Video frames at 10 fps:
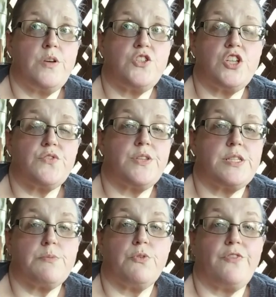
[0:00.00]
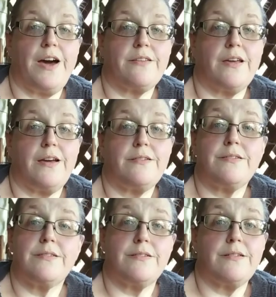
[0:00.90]
just for the simple fact that,
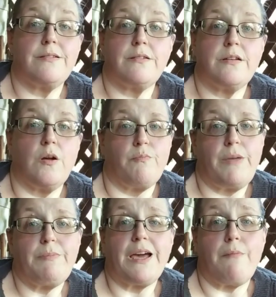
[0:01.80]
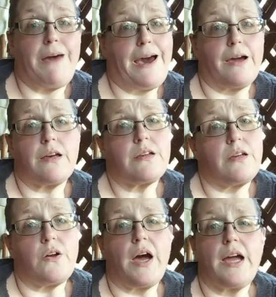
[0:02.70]
baby got back.
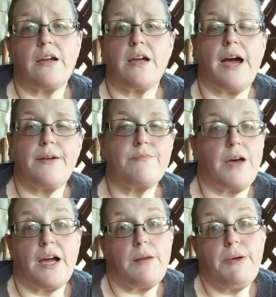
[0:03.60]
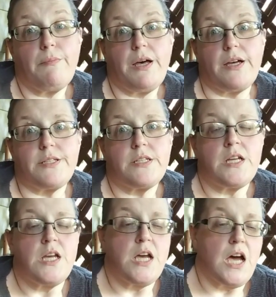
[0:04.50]
I got a bigger butt.
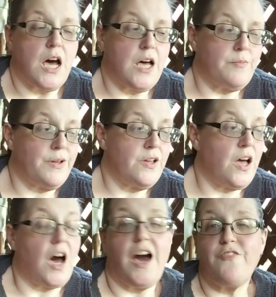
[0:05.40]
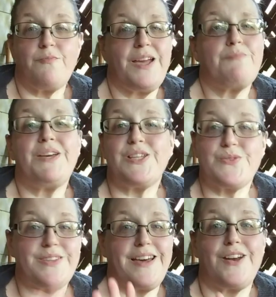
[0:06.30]
I've made peace
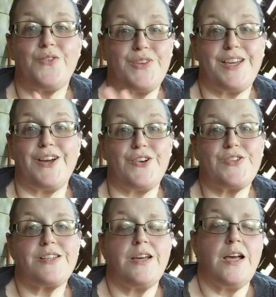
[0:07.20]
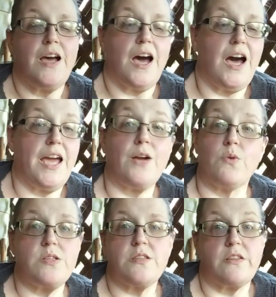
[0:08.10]
with that over the years. It
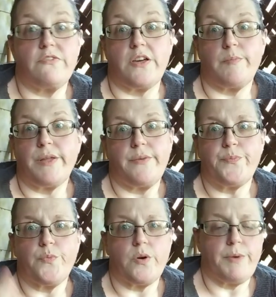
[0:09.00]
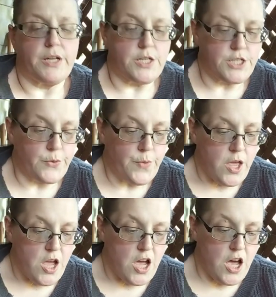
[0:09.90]
runs in the family. What am I going to do?
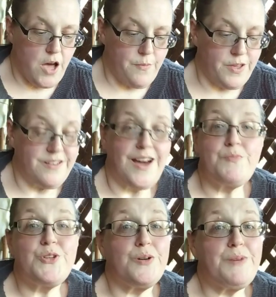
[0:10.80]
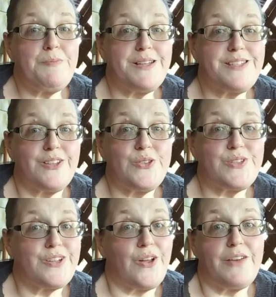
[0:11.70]
I'm doing my best to lose
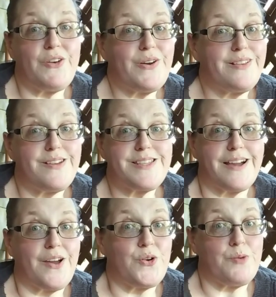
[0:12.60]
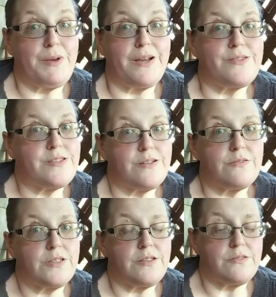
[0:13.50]
it, y'all. I've already lost like 100 pounds, so,
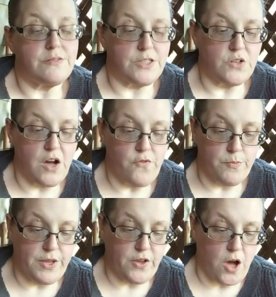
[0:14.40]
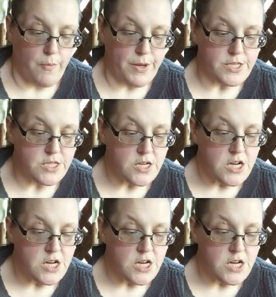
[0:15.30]
don't come for me in the comments.